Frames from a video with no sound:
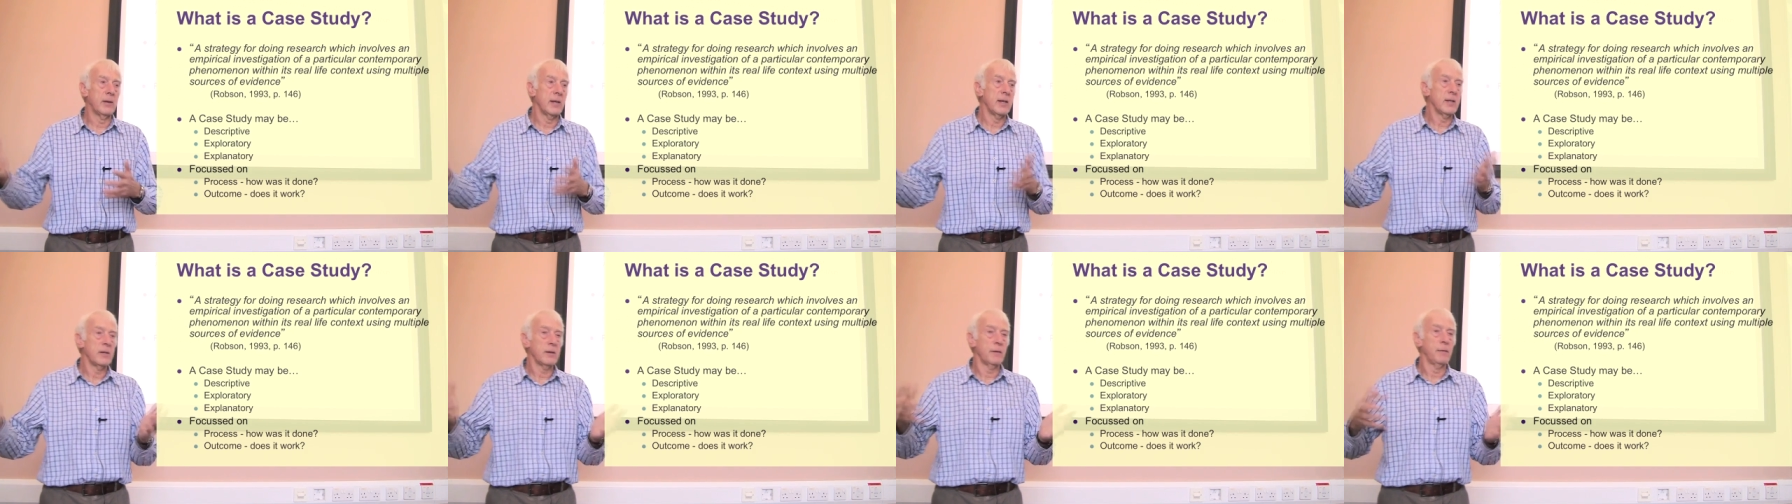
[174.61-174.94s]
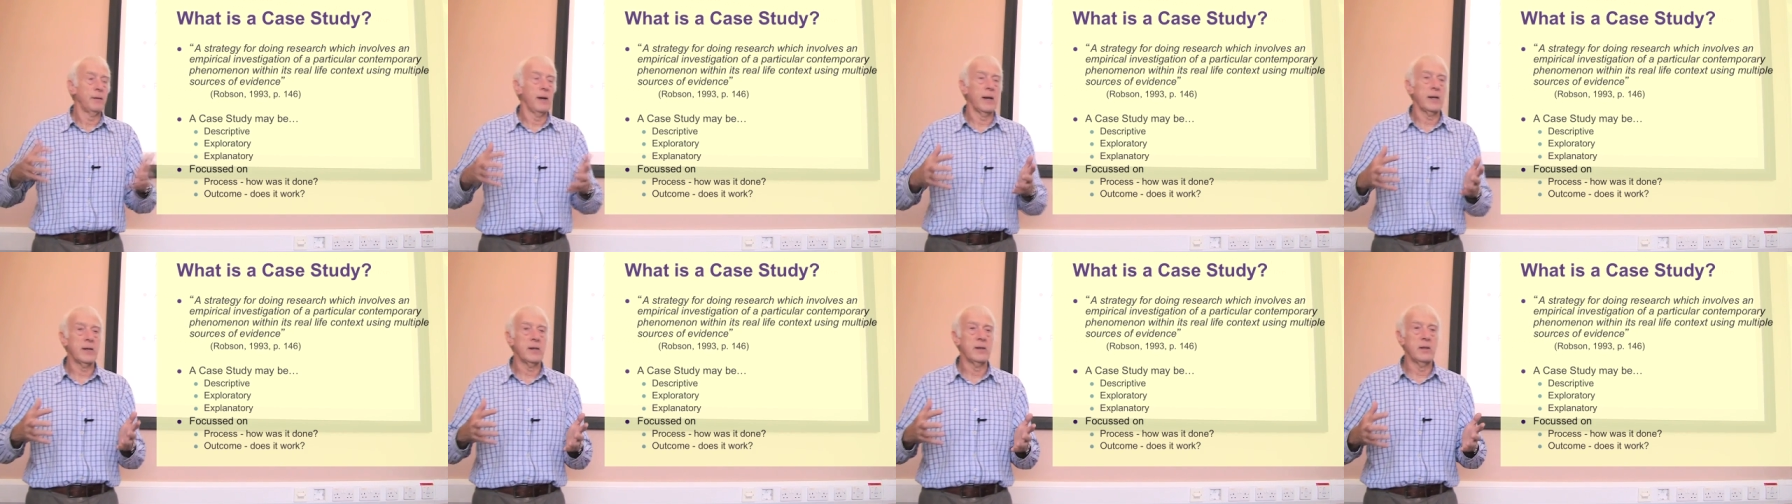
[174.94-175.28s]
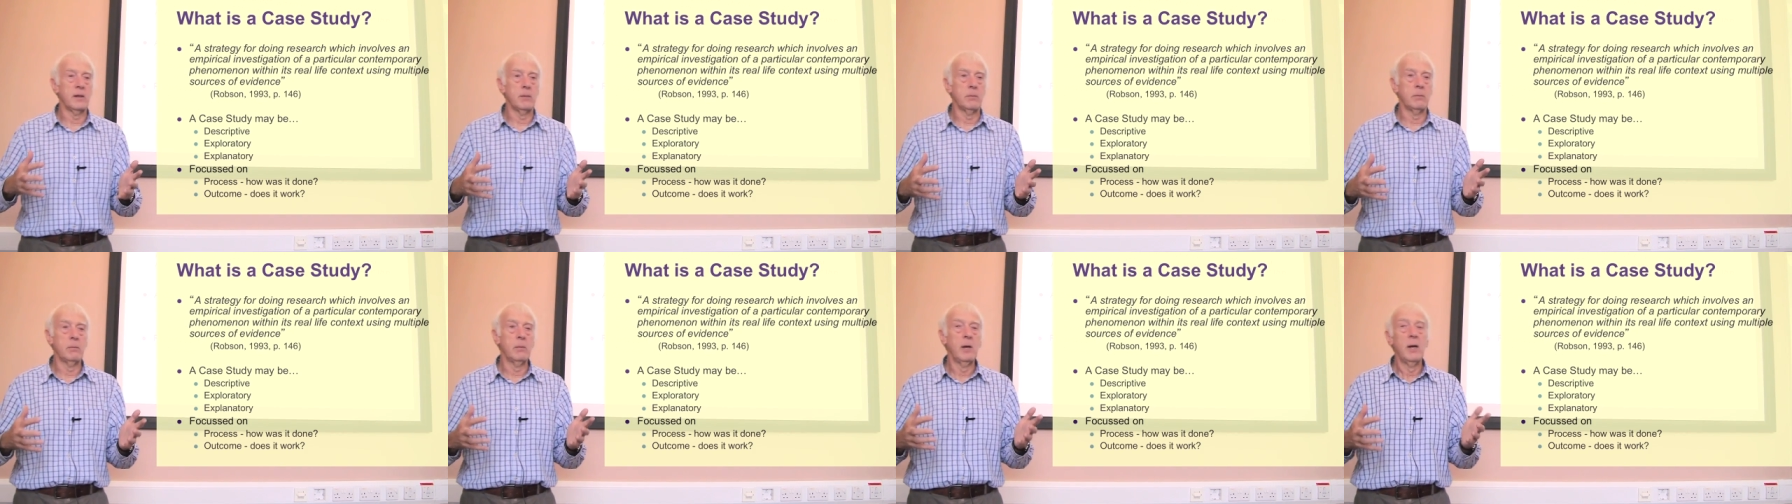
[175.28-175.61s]
things affecting
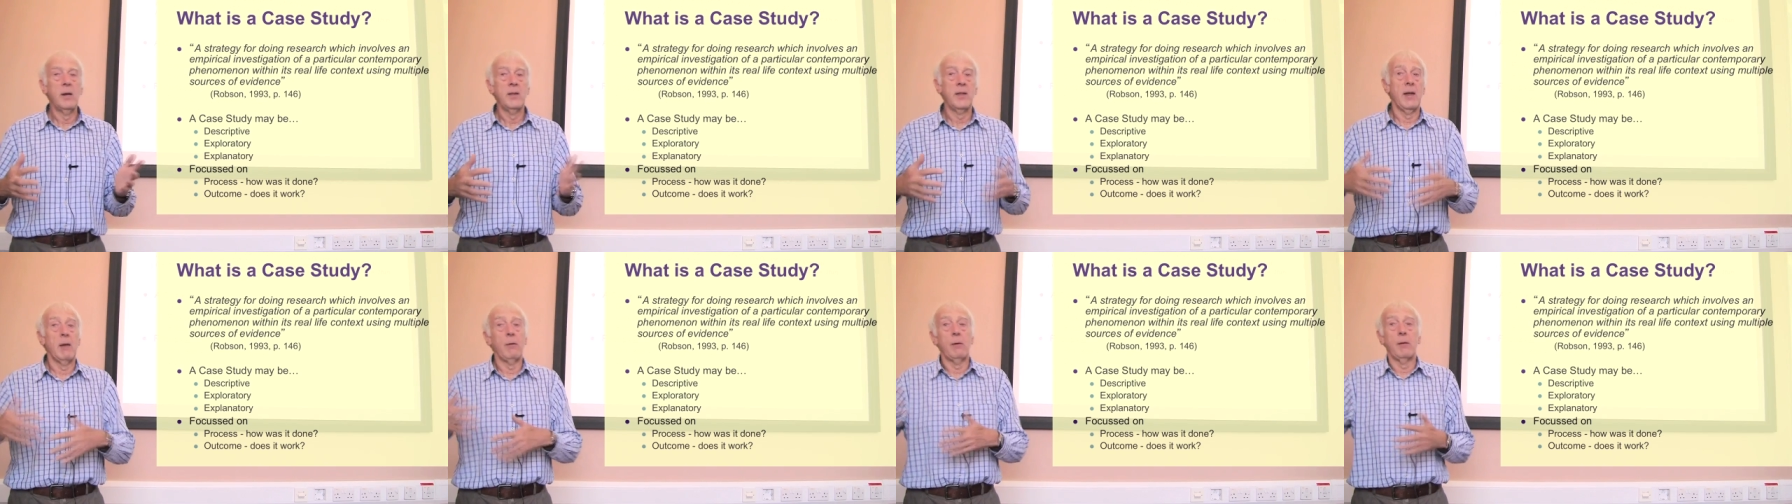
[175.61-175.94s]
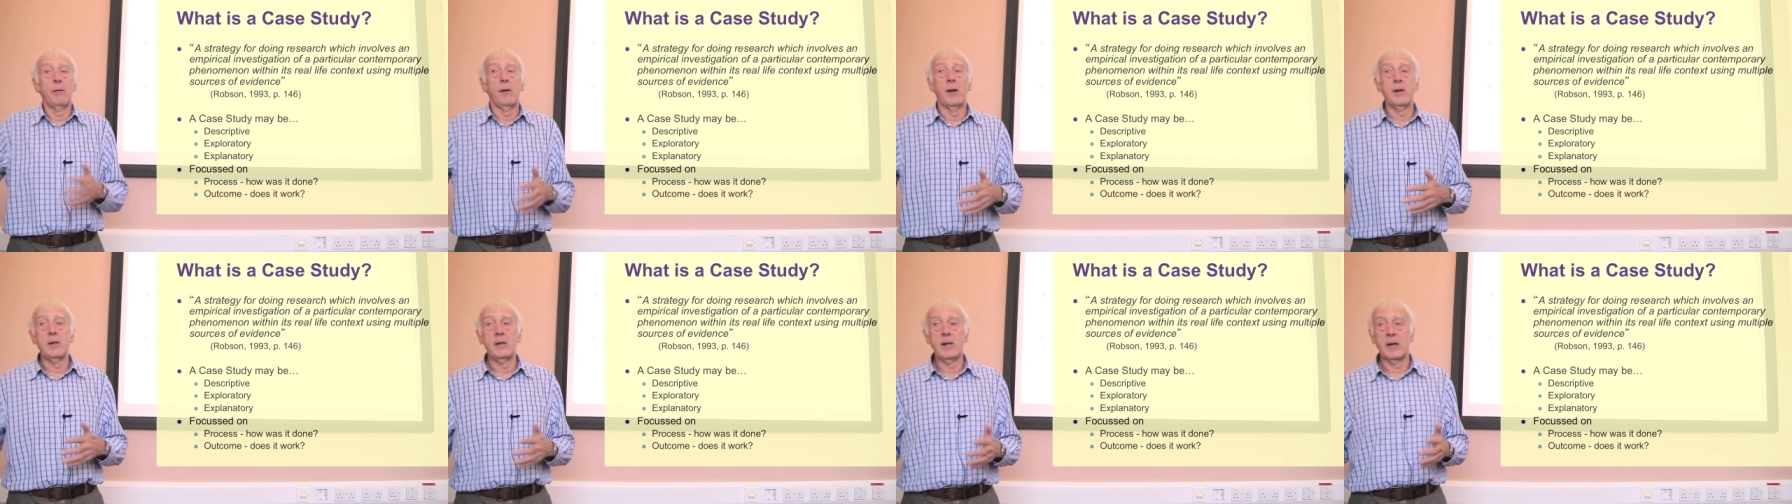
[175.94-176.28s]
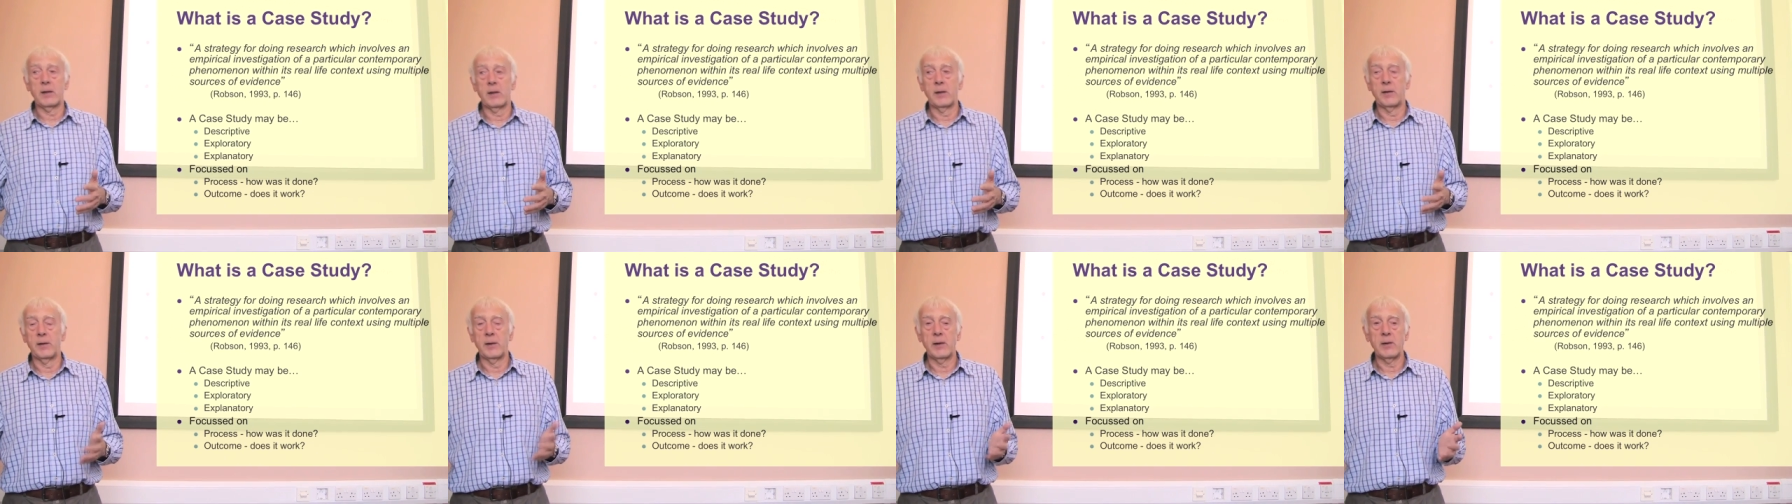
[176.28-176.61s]
them, they're affecting
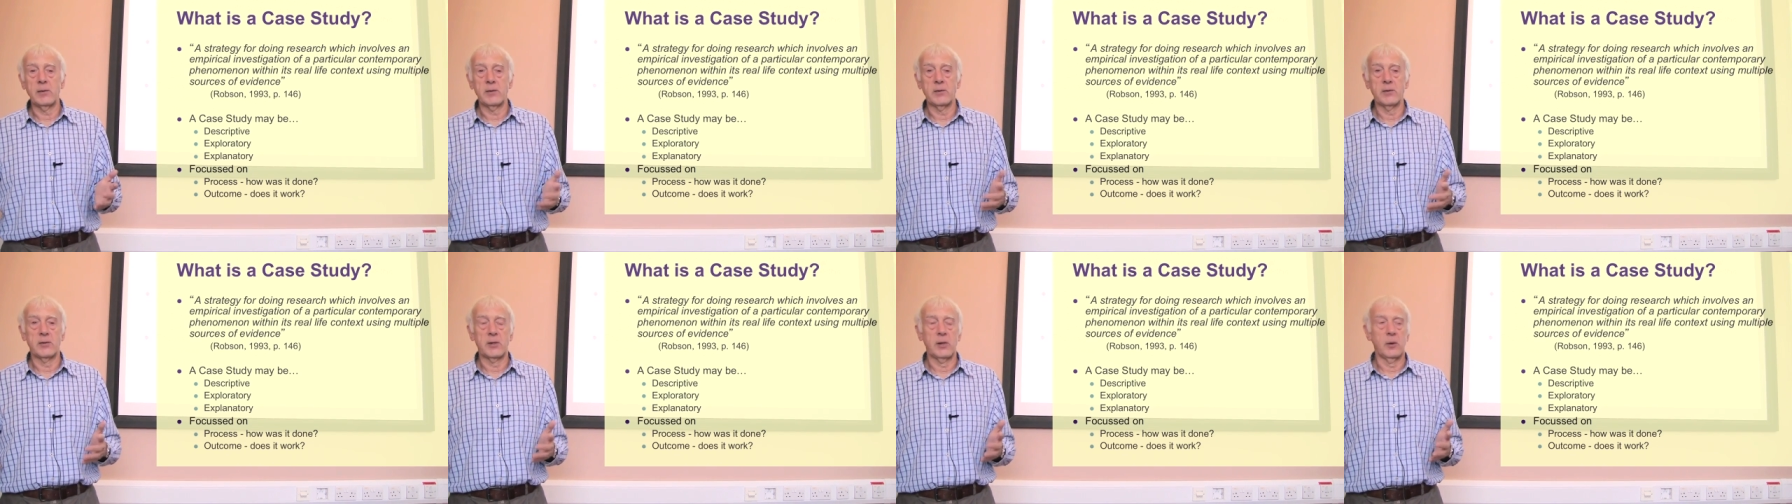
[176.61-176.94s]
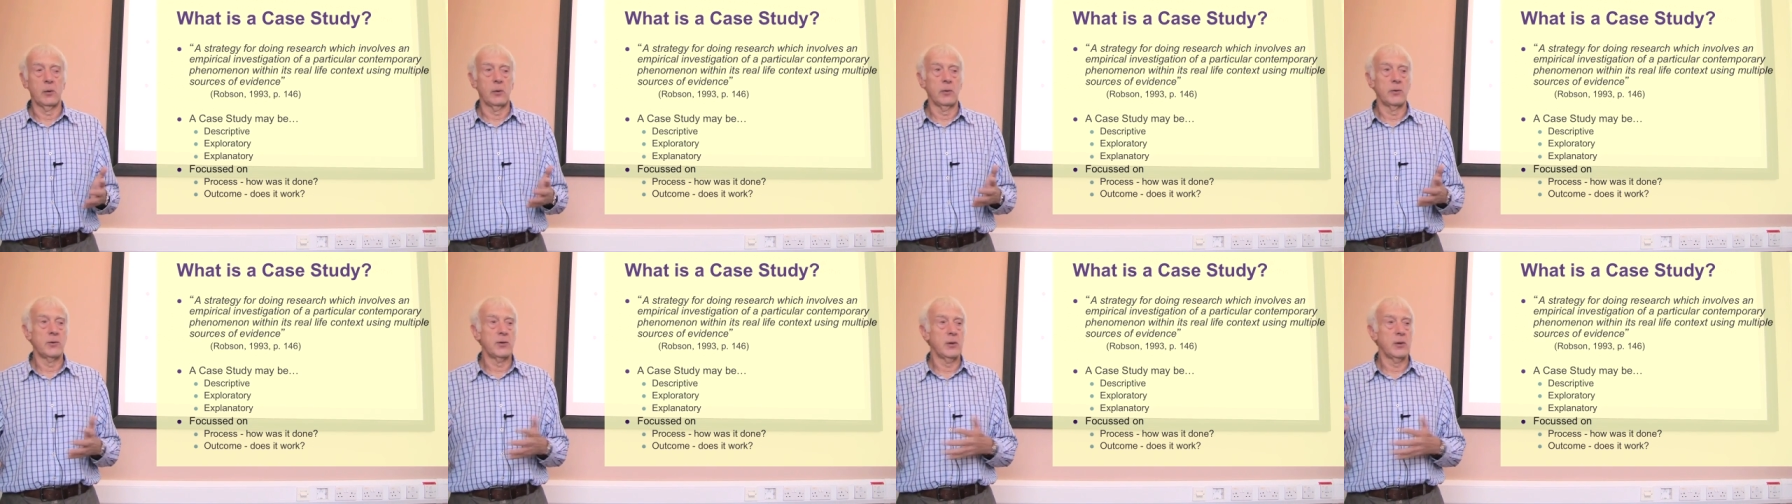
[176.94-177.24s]
other things and so on.